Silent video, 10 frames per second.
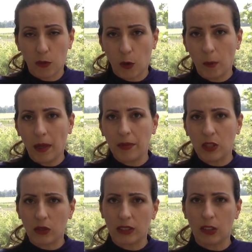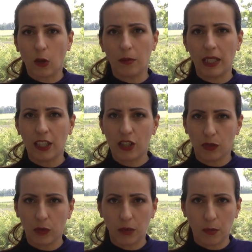or maybe not in the
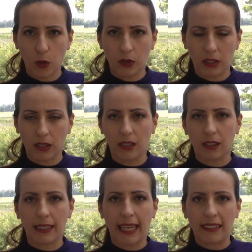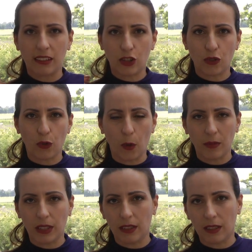combination with both gathers
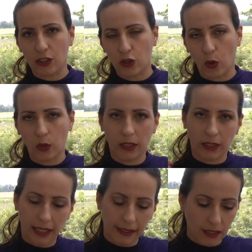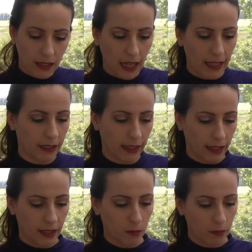from the shoulder and the side. I
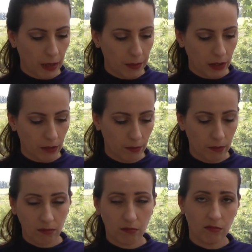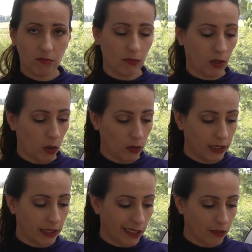think maybe only
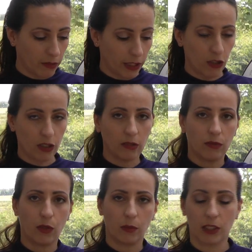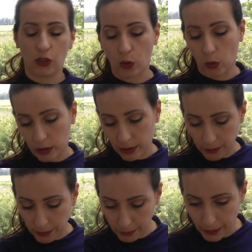the other version from the shoulder
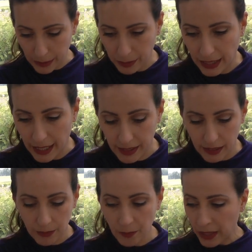might be nicer.